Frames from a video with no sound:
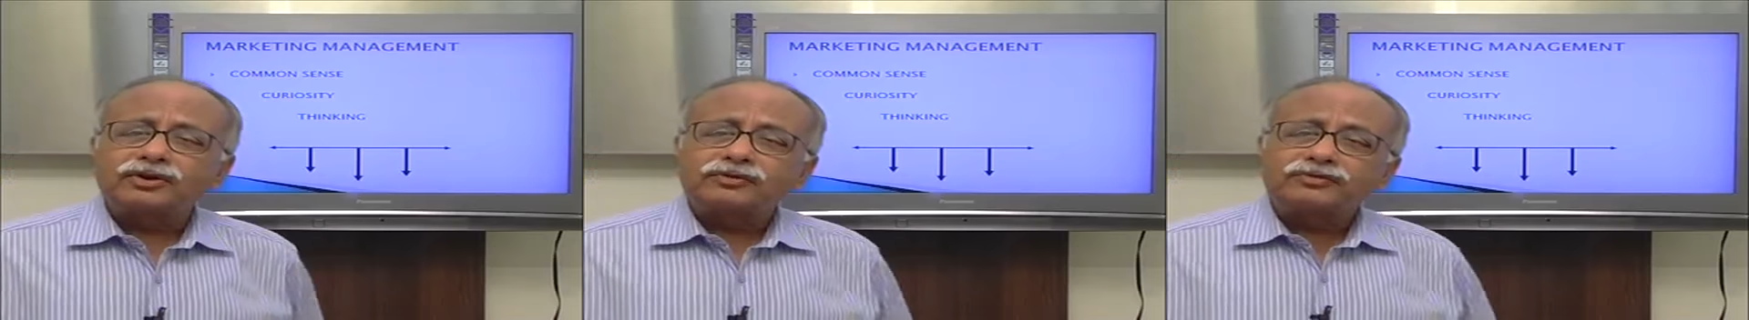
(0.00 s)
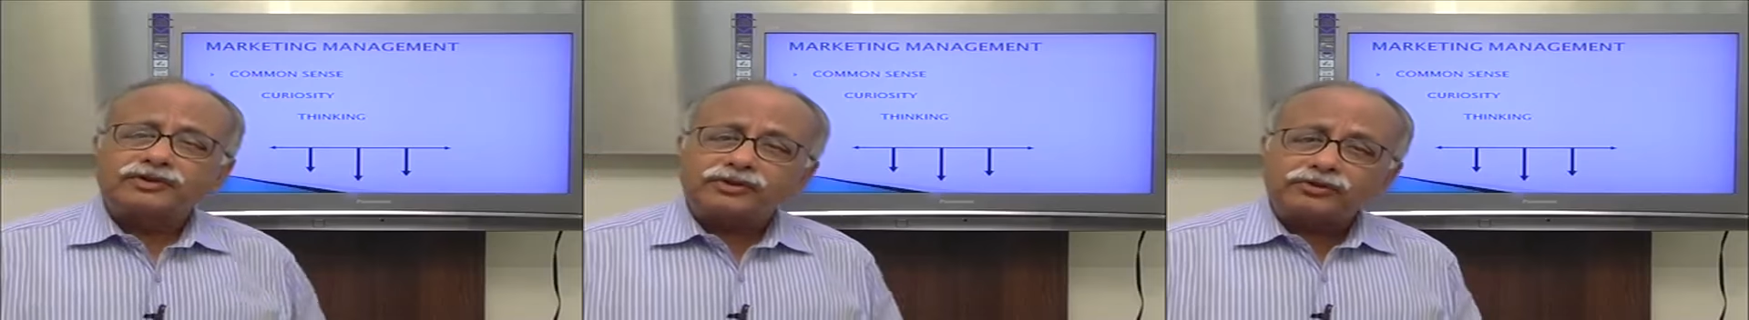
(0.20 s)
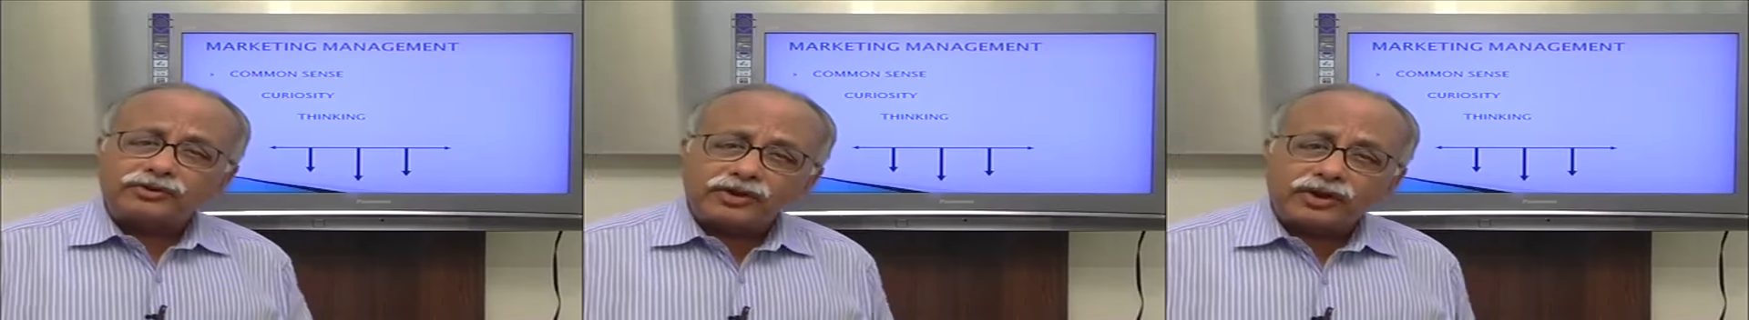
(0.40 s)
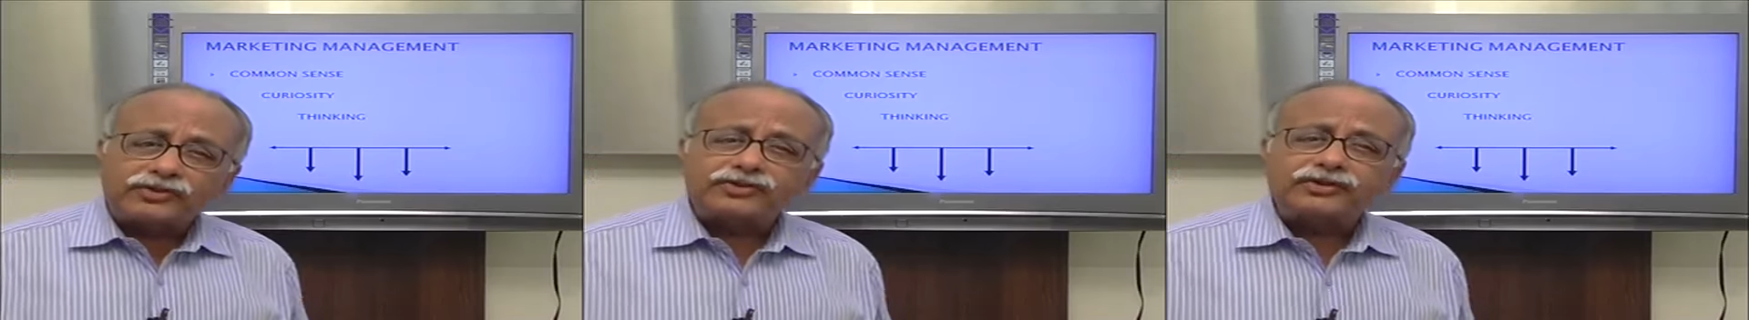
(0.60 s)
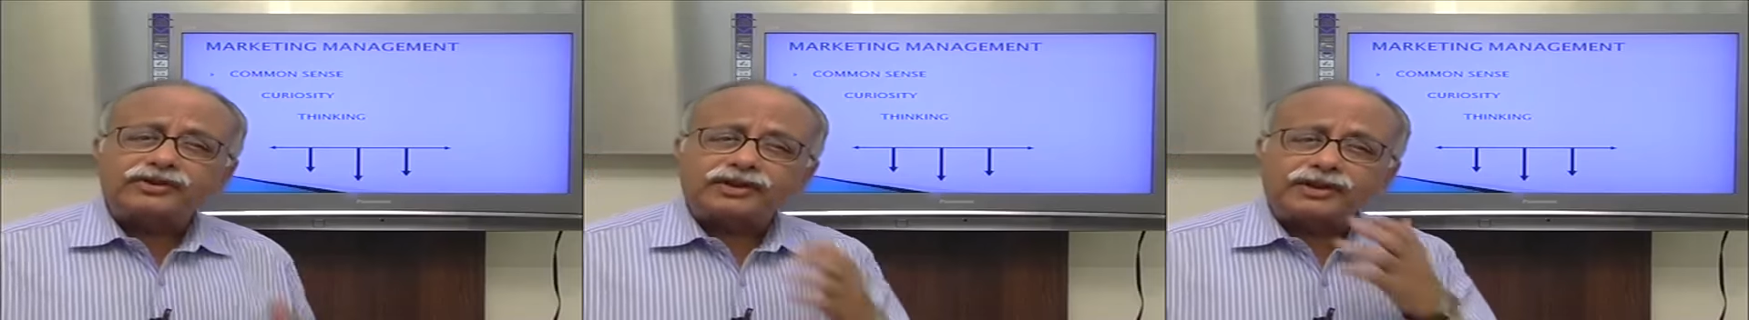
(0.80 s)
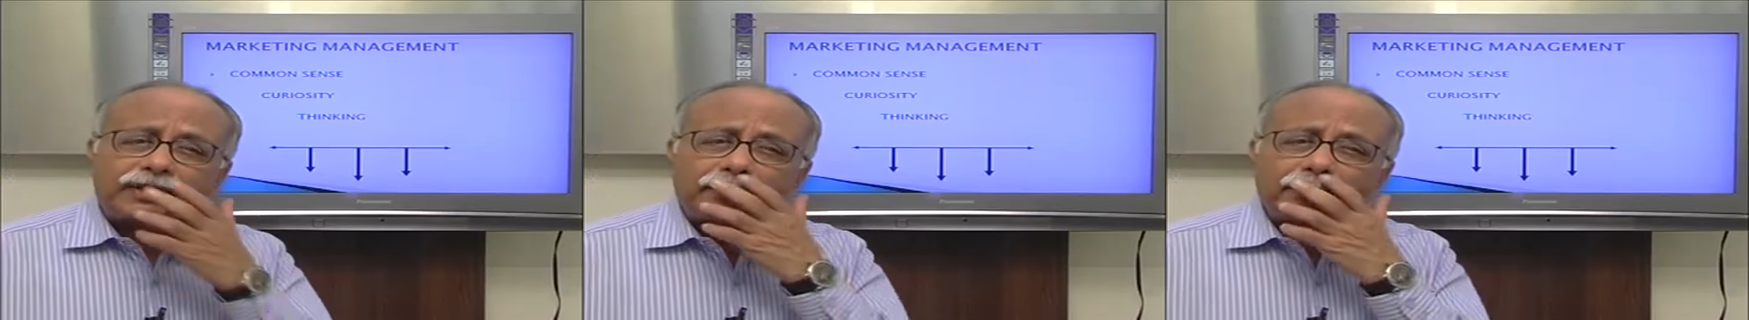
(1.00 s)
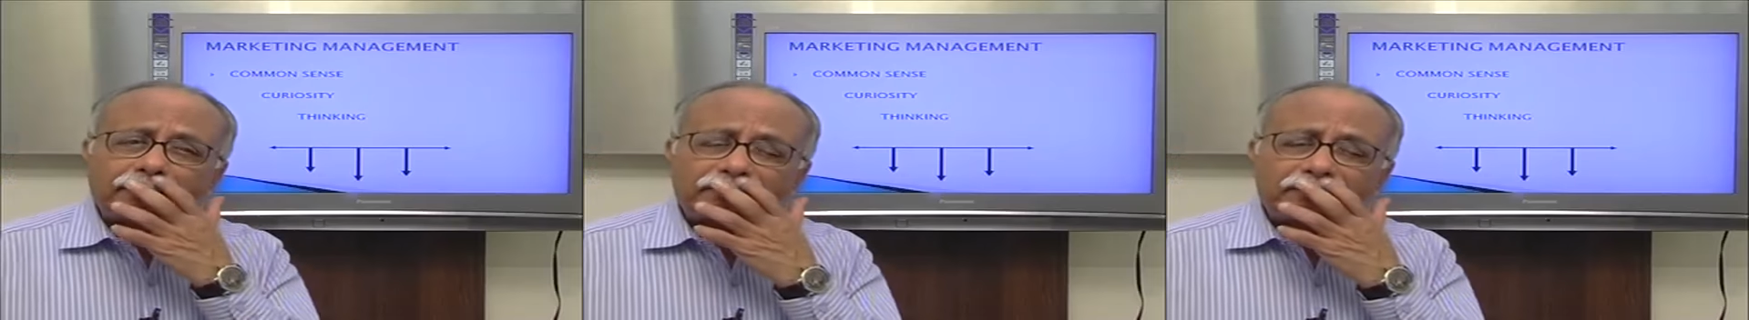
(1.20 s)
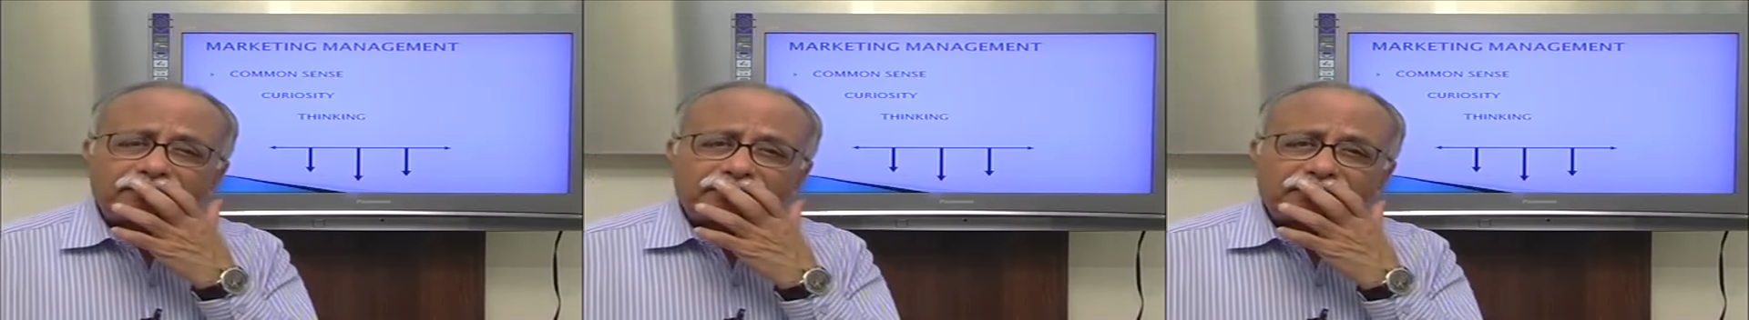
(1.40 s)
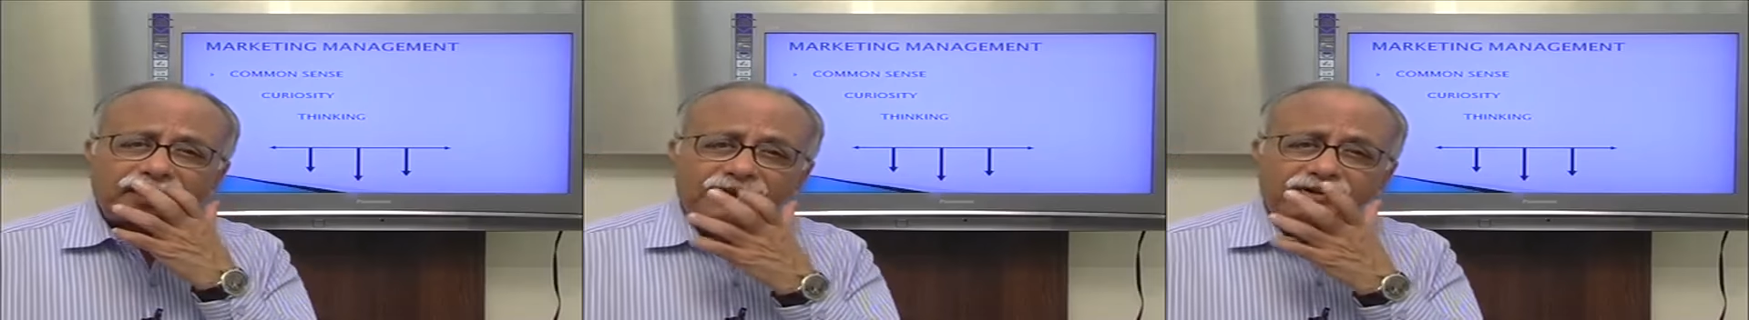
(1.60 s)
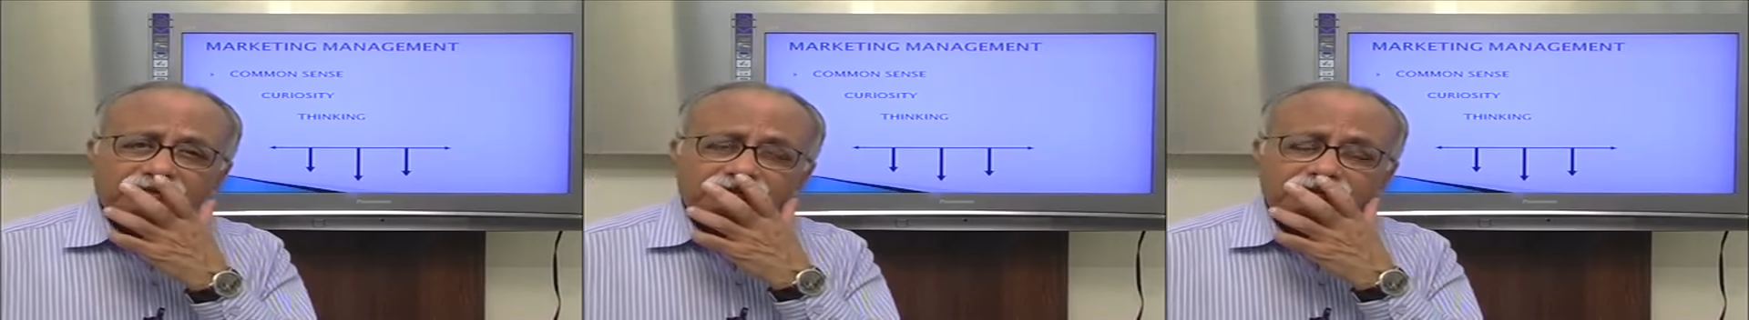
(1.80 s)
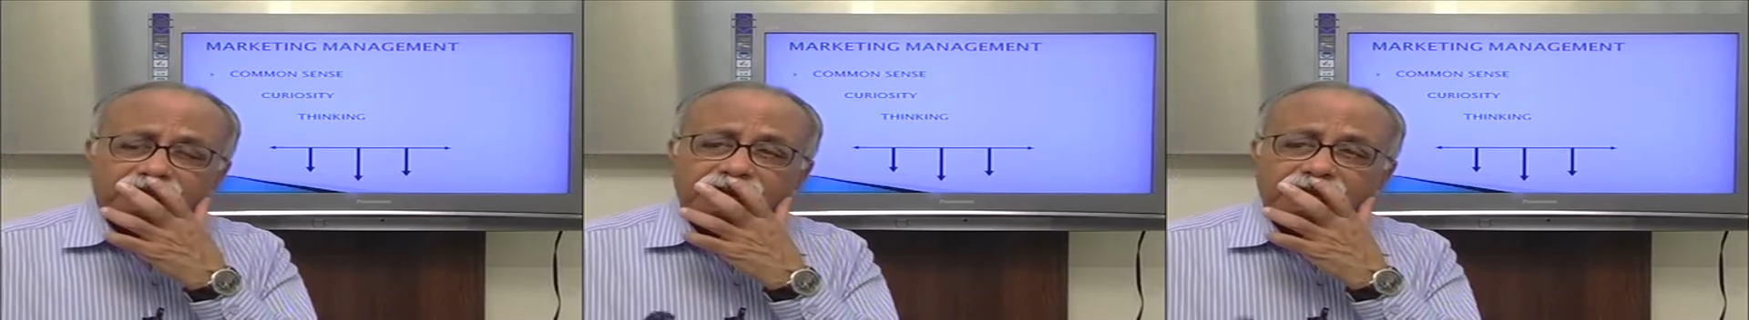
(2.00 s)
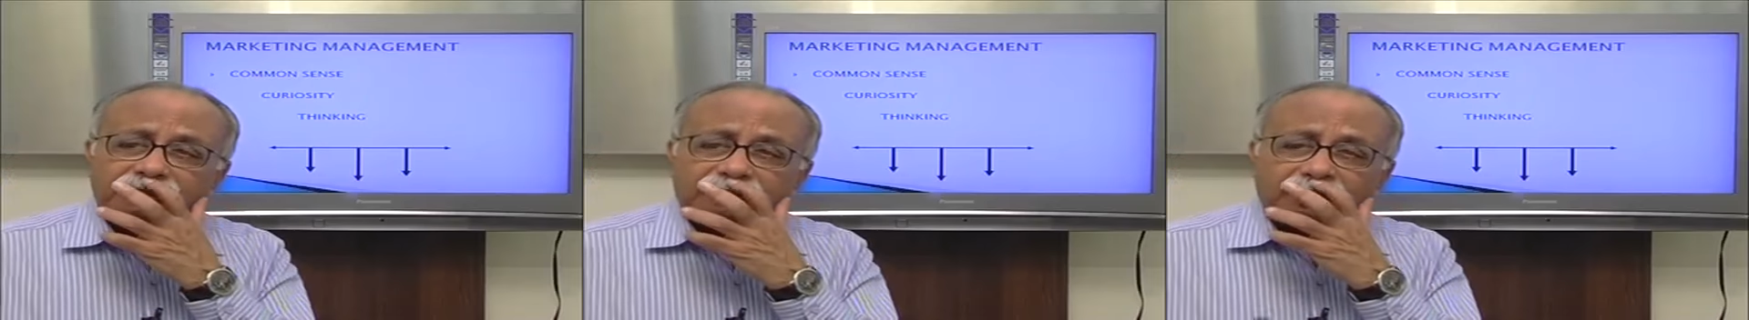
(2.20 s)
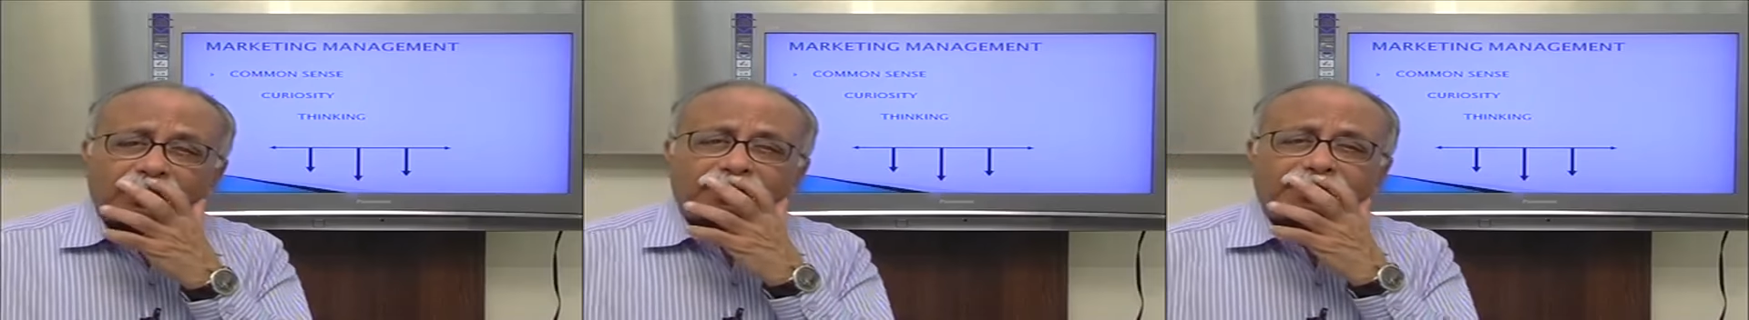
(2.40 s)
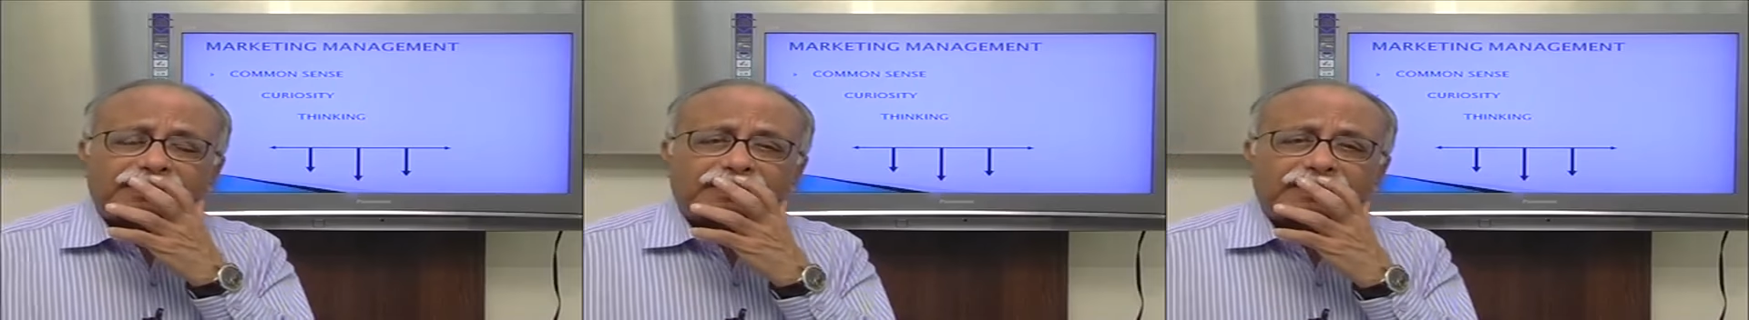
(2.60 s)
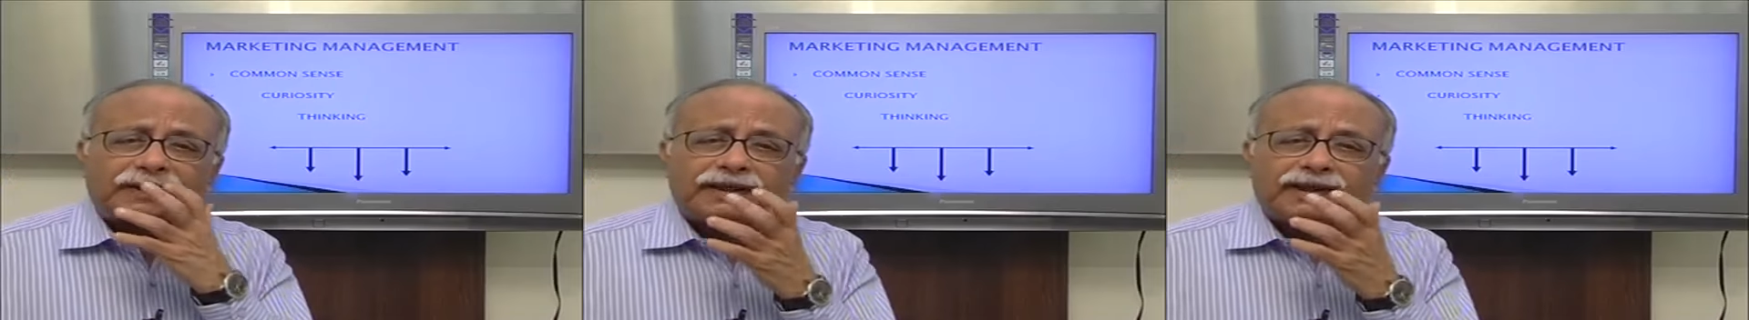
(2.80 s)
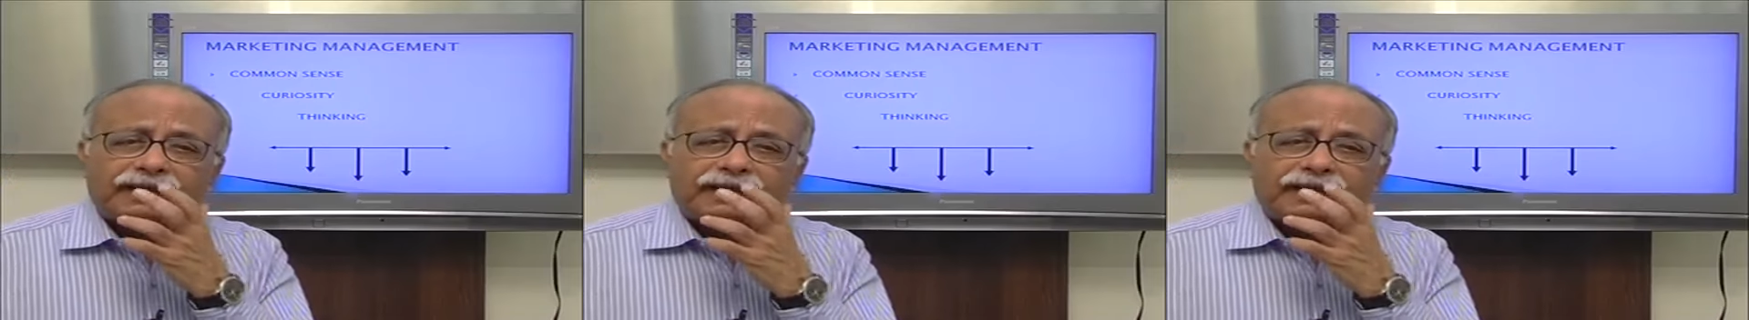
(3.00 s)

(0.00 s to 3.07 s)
a lot of curiosity, and you have to think a lot.